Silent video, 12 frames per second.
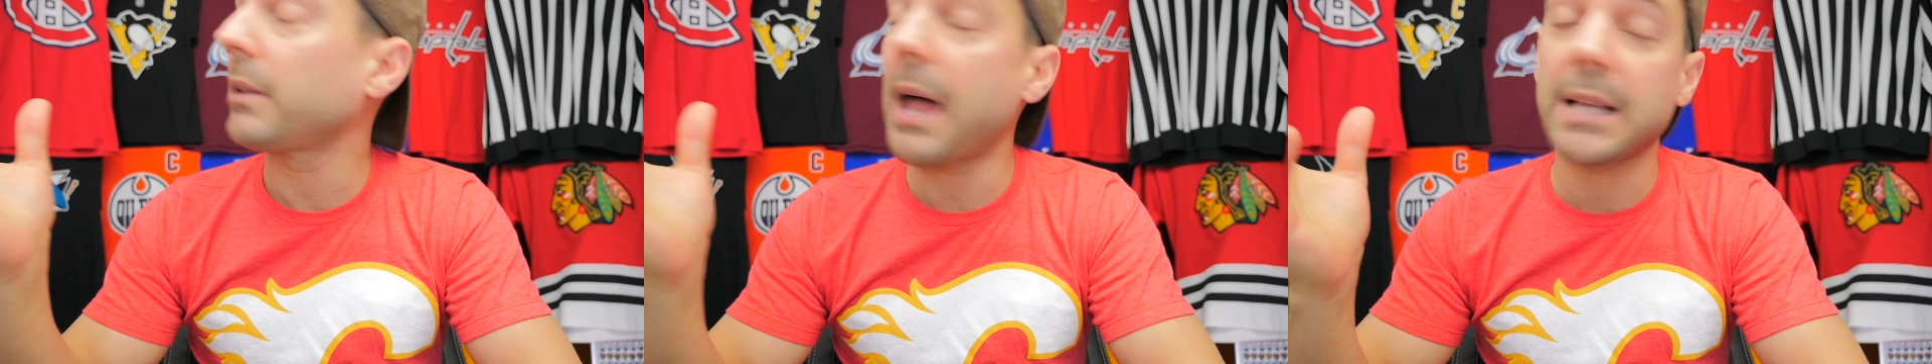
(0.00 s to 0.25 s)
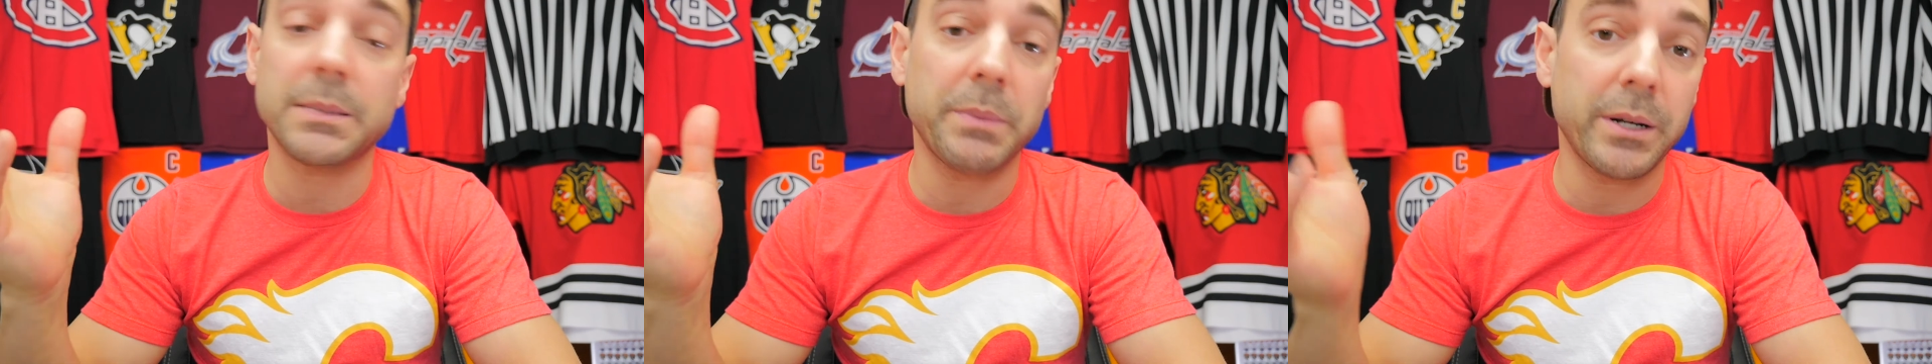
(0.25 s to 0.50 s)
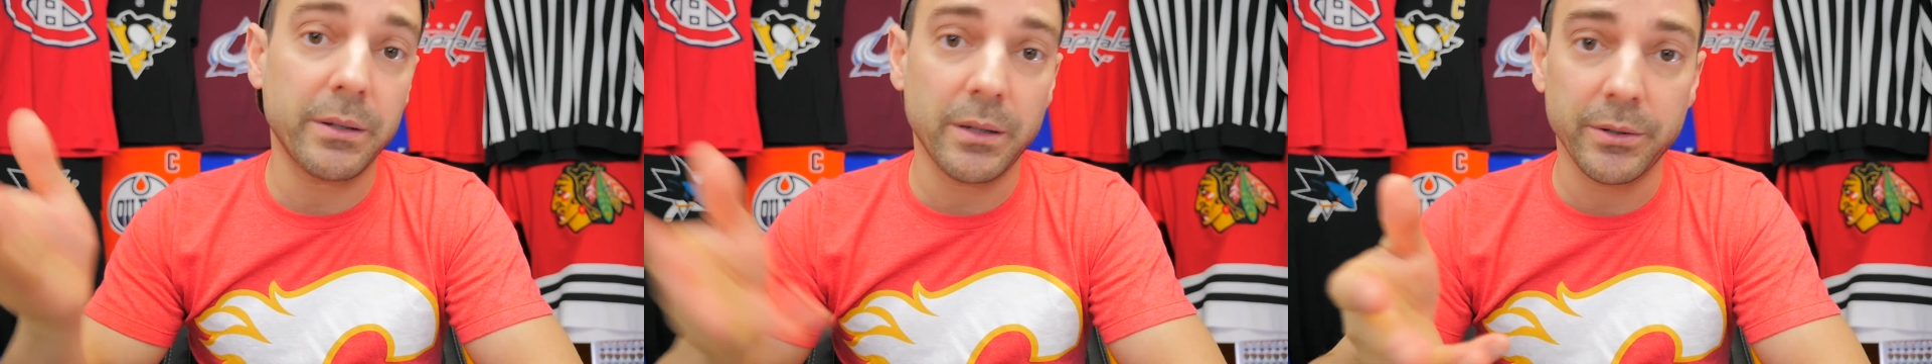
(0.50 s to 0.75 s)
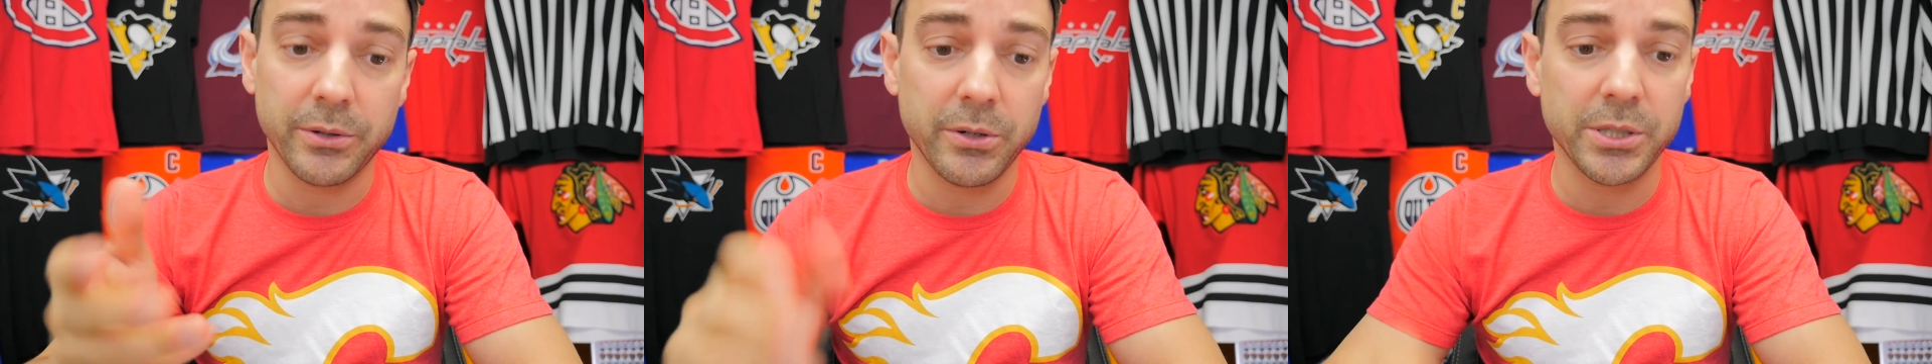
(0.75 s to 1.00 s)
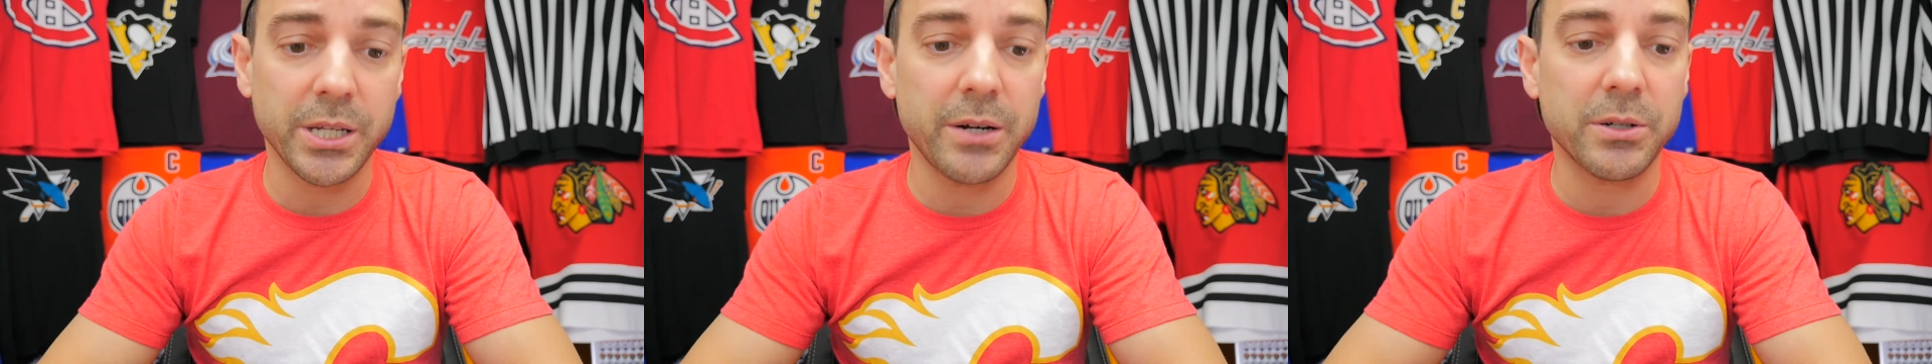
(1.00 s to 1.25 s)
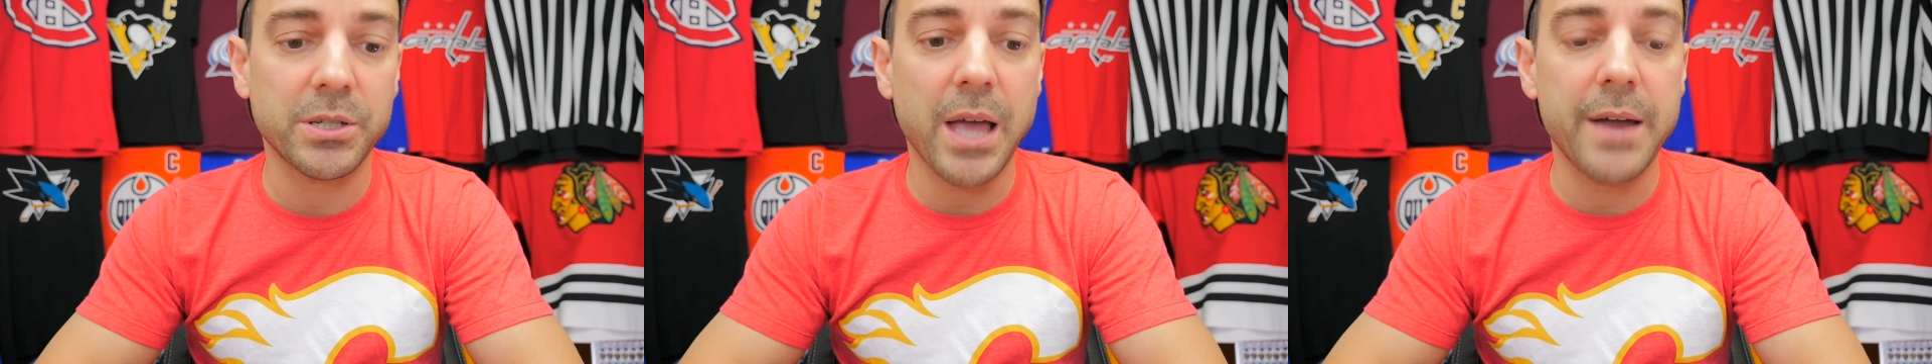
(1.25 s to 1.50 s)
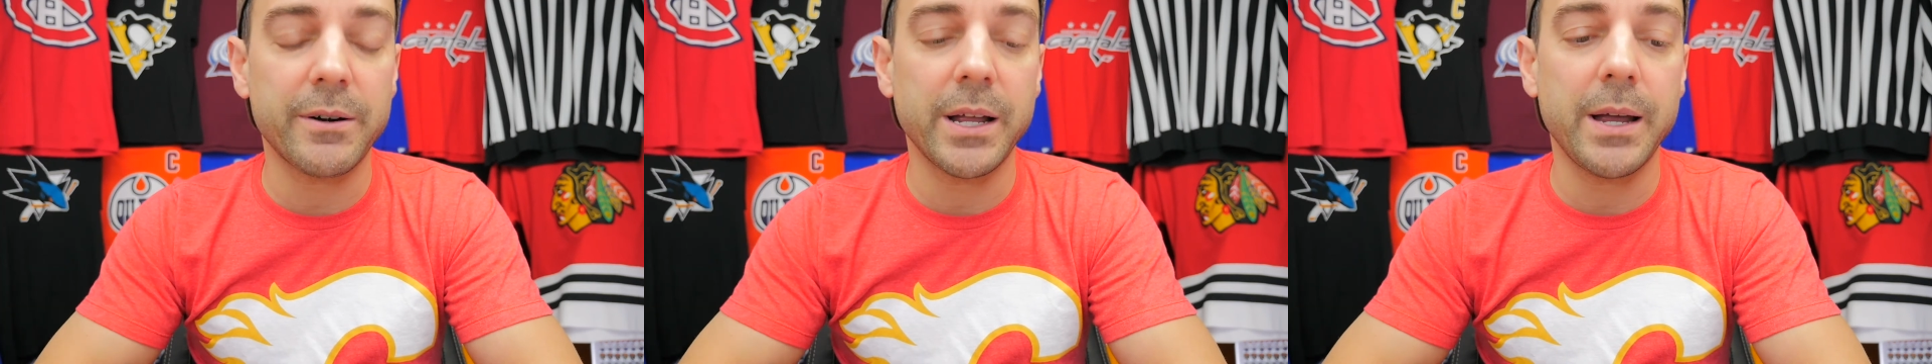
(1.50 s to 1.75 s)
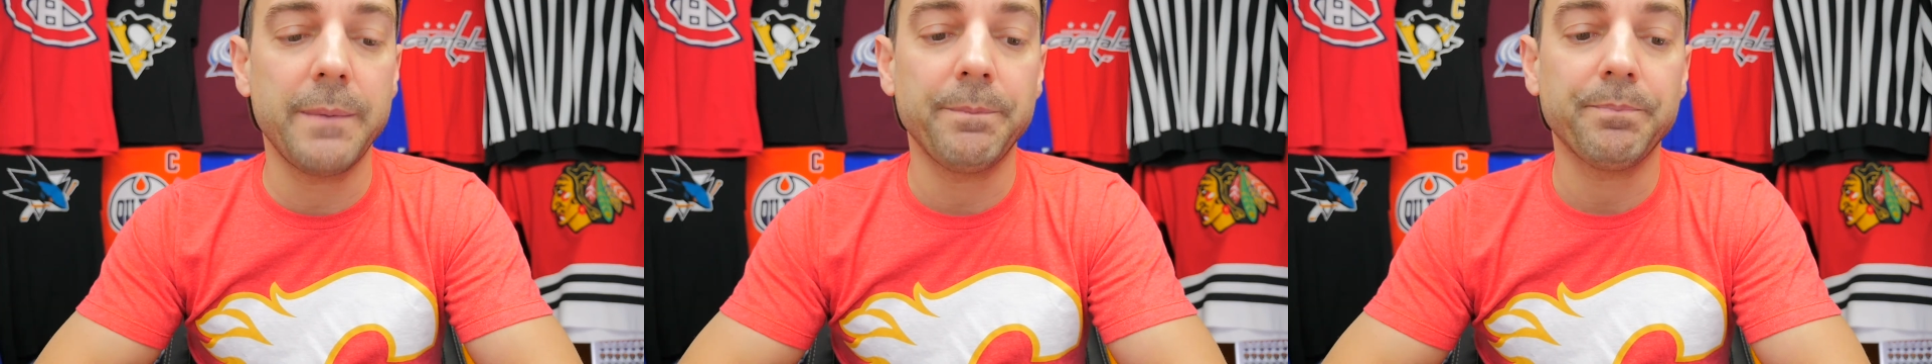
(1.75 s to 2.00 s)
last minute on Thursday or
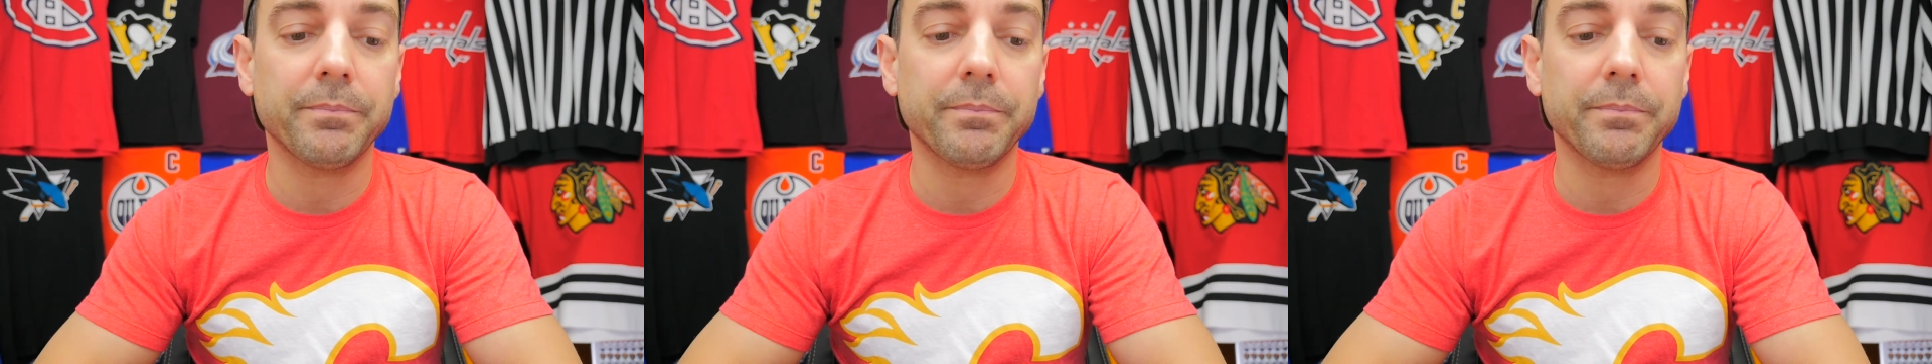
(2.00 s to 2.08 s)
Saturday.